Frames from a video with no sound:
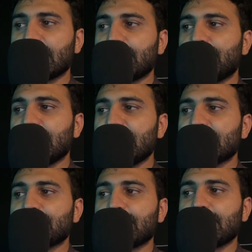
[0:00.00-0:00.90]
B
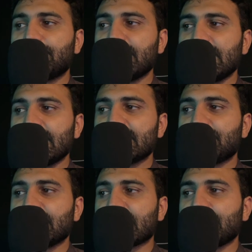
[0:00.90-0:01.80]
is
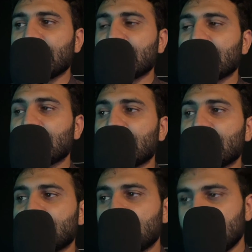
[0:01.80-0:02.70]

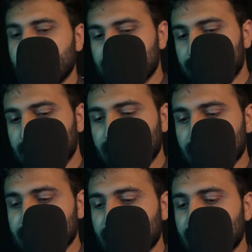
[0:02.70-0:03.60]
being
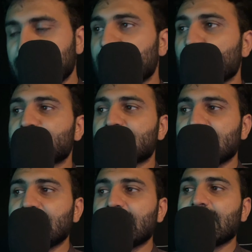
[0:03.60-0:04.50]
assigned a value of
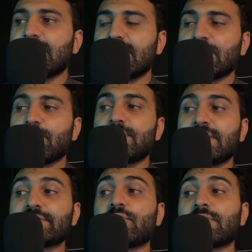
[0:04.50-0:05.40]
3, and now b
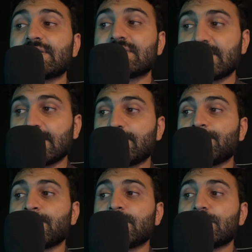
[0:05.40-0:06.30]
is holding 3.
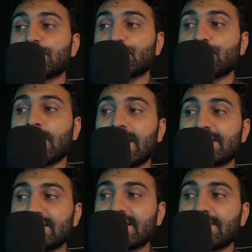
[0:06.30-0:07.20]
So at
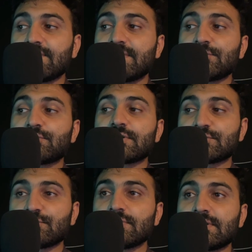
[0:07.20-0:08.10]
this level when you
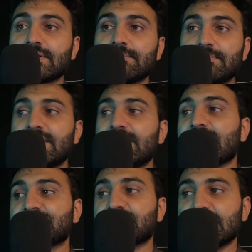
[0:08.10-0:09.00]
console, b
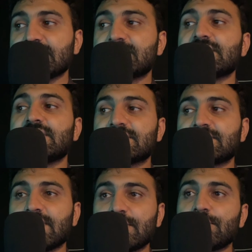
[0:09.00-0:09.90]
has changed its
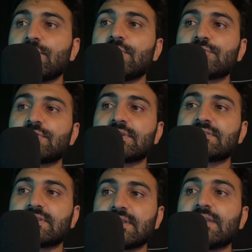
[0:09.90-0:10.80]
value, so it is
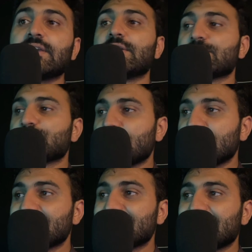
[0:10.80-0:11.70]
3. So
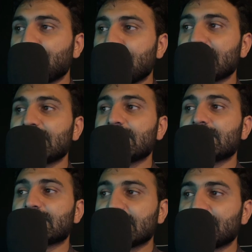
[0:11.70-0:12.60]
in simple
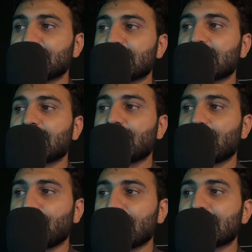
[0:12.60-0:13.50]
terms,
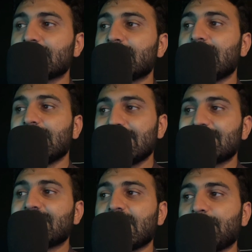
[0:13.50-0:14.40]
what
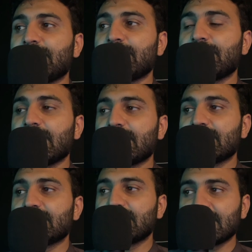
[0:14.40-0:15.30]
is happening behind
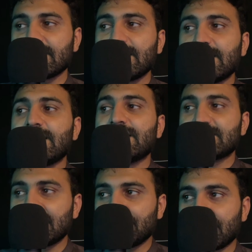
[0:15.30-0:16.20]
the scene, in
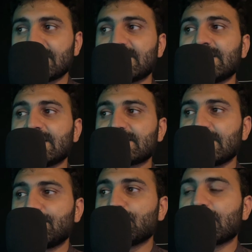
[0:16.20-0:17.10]
simple syntax,
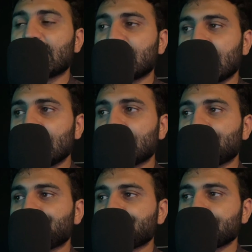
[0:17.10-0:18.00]
if you can write,
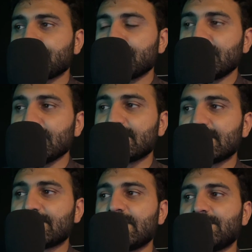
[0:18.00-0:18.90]

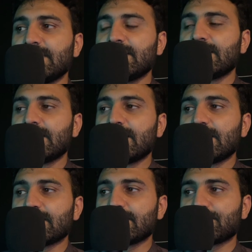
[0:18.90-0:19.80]
this will be
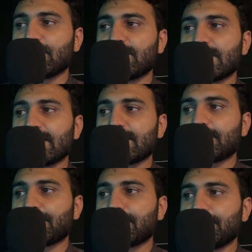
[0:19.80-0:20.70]
in this form, like
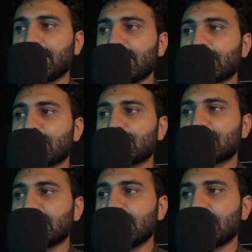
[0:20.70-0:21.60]
b is equal to
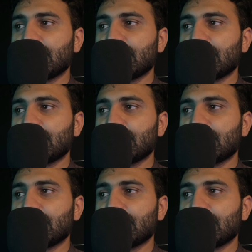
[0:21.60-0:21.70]
3,